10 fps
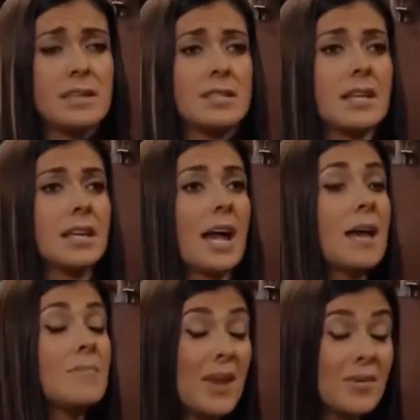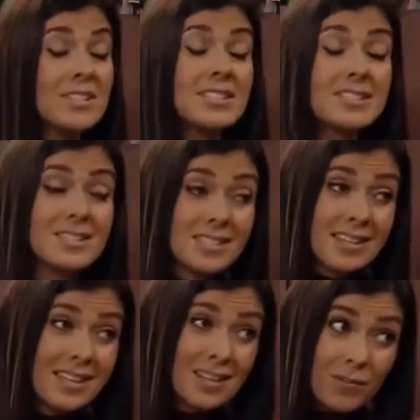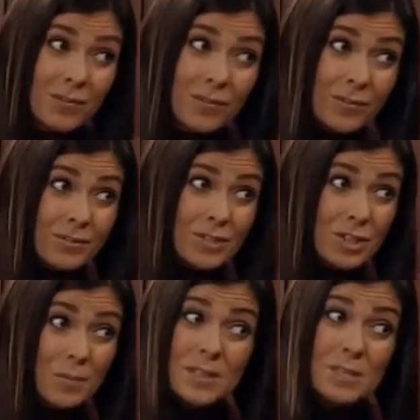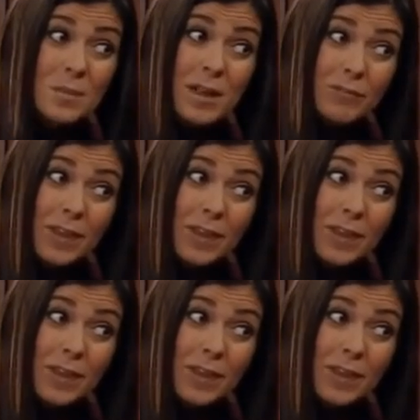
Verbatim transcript: Darling, I'm married to Steve. Stupid's way of